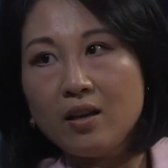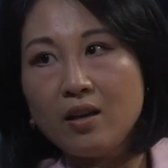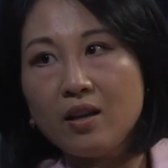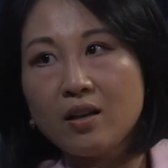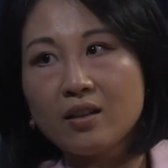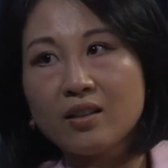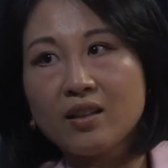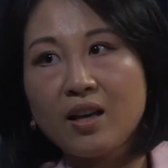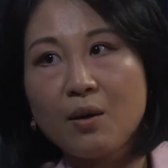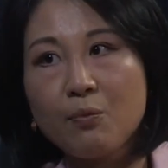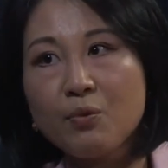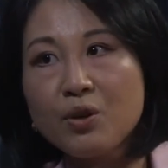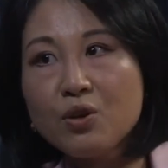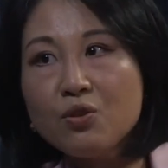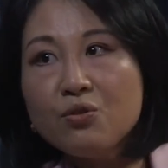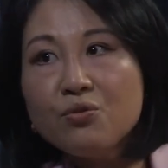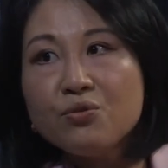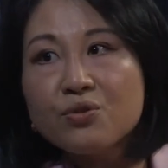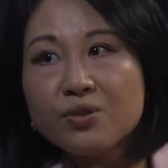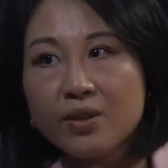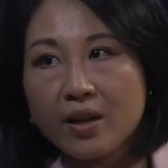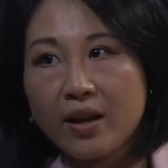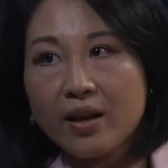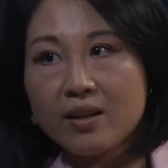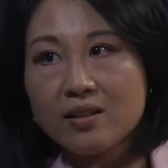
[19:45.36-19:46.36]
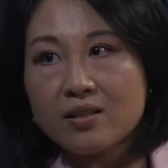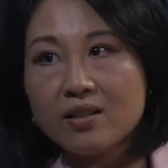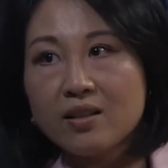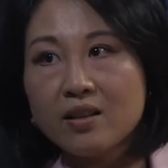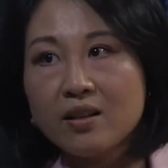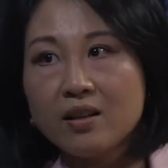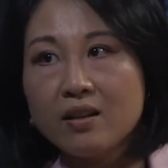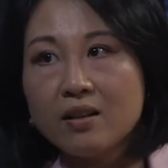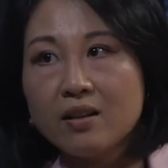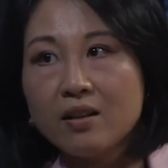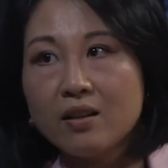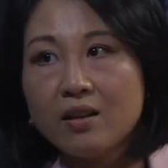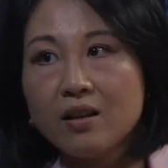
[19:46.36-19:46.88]
Can we use that?
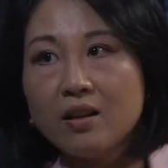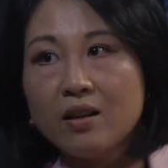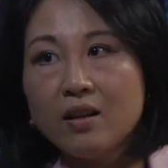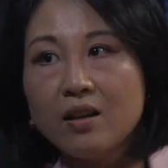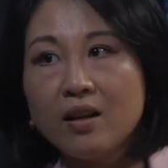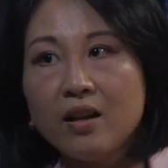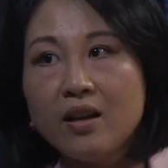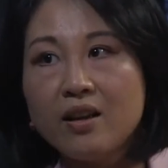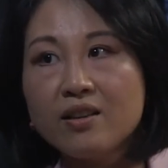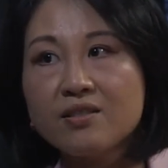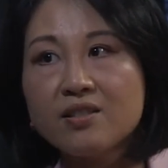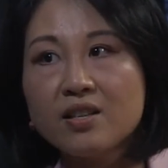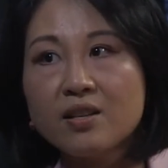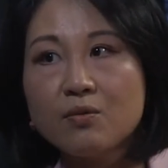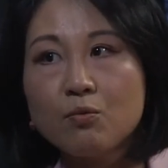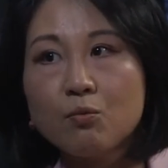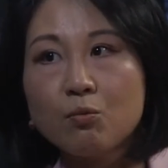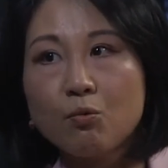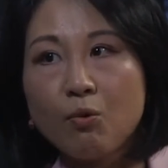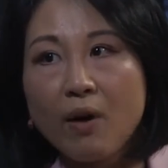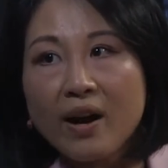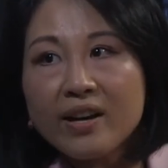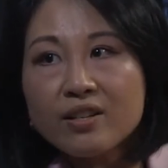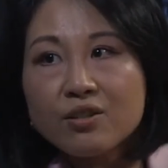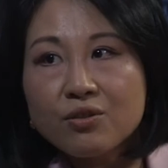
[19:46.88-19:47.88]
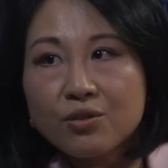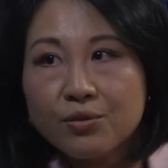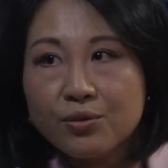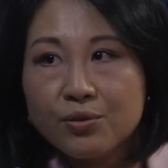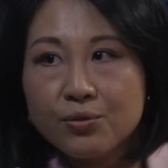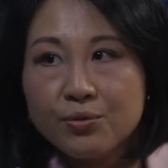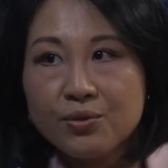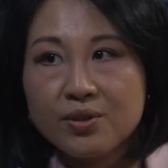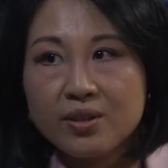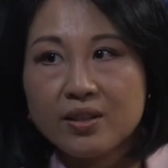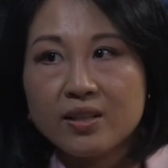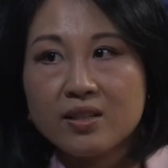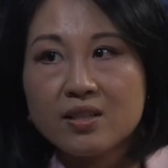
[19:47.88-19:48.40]
Is it right to
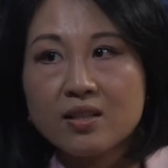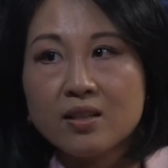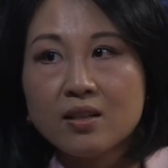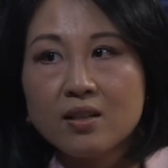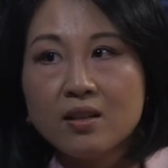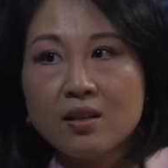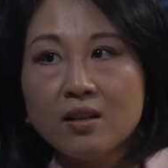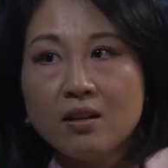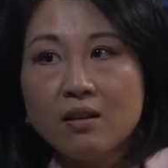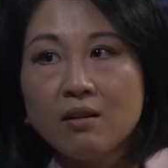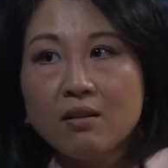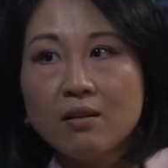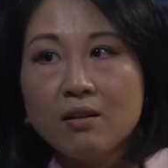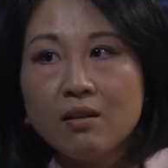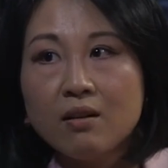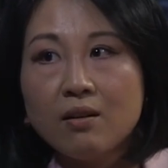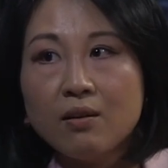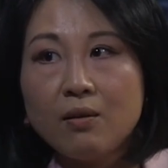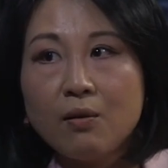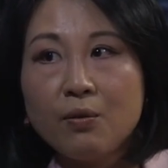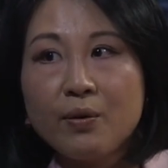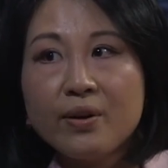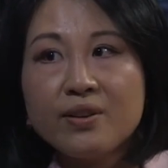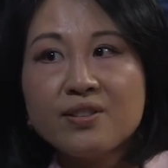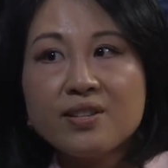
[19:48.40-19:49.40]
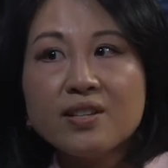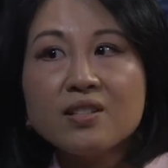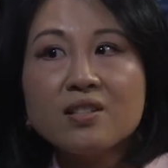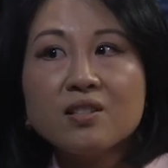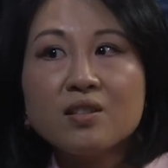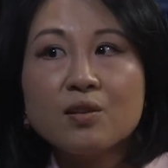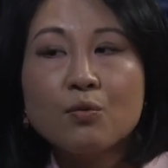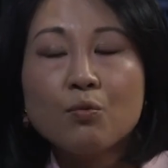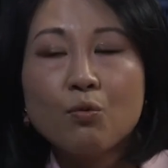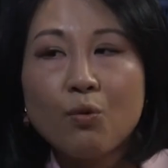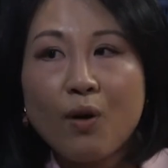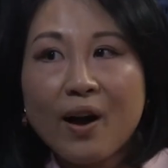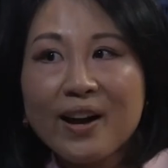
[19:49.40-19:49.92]
use it? or is it
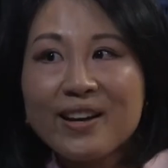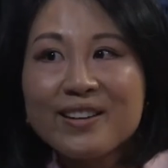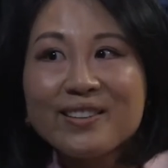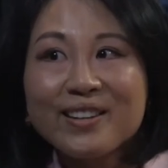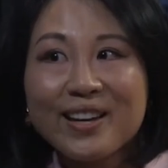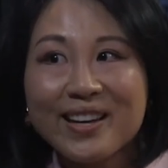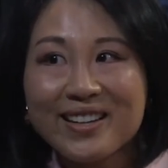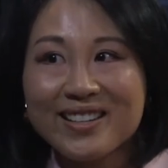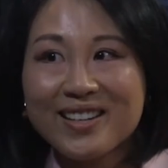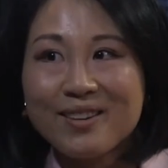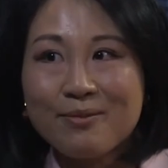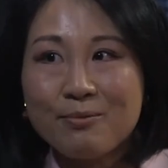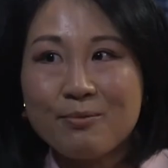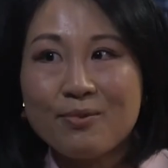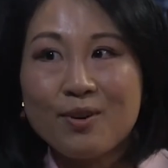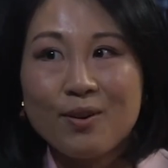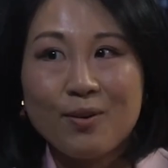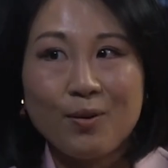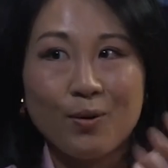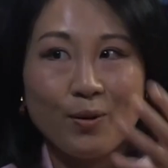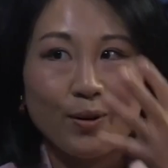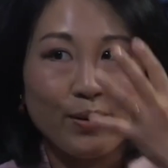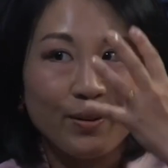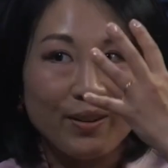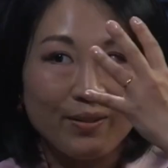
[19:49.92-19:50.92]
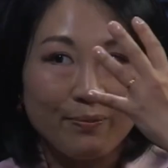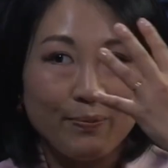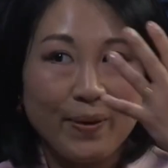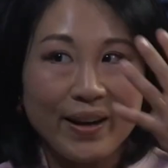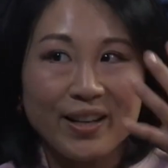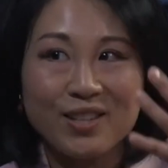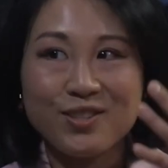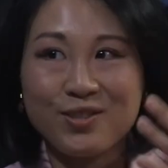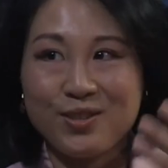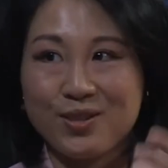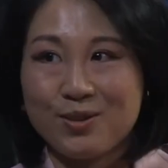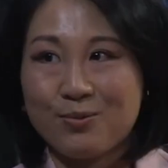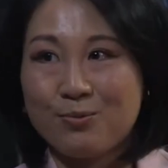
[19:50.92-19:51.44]
the right data or
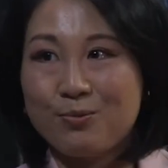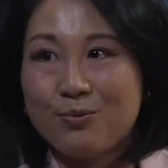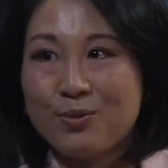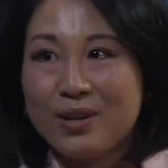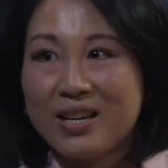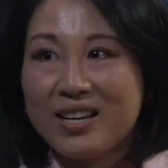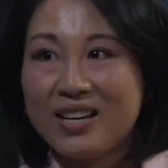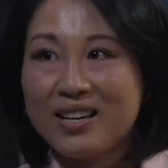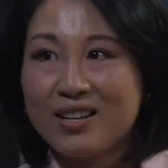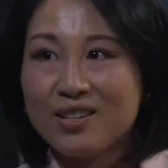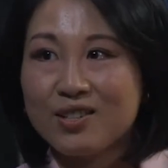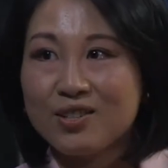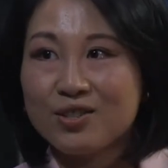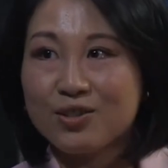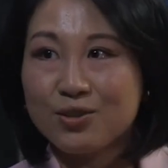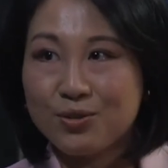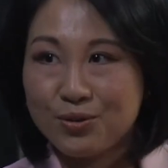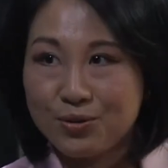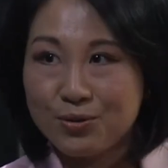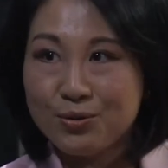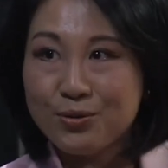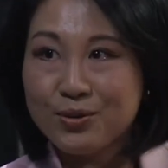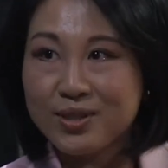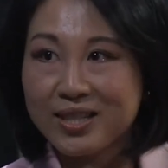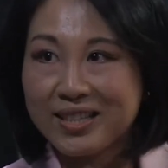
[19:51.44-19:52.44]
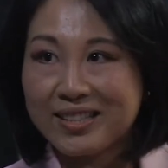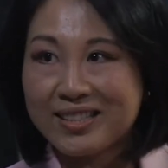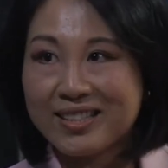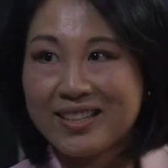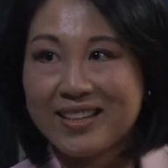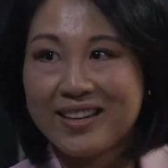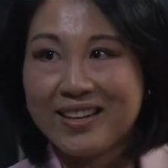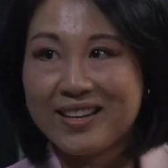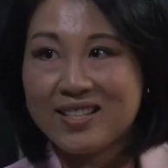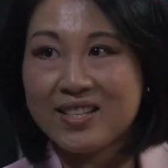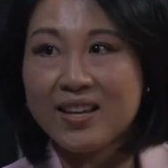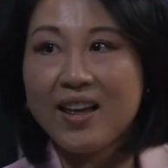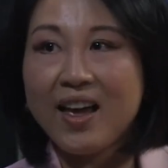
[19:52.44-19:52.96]
pictures we should use it?
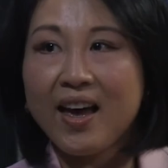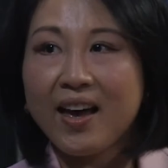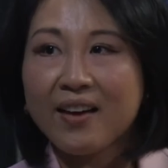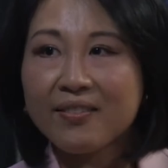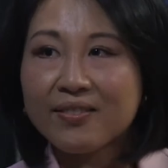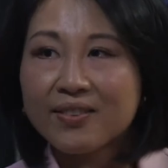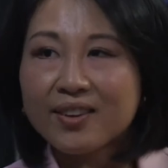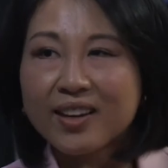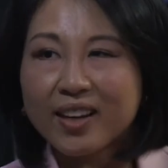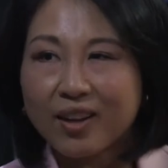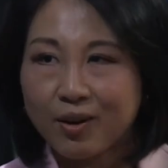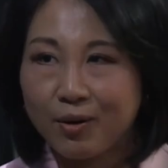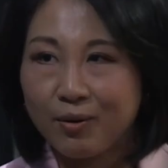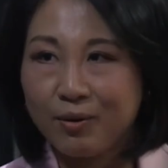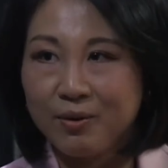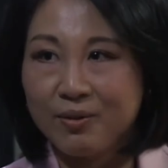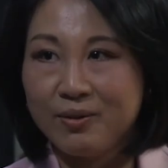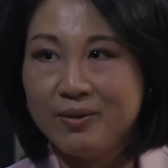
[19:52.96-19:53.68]
Is it ethical?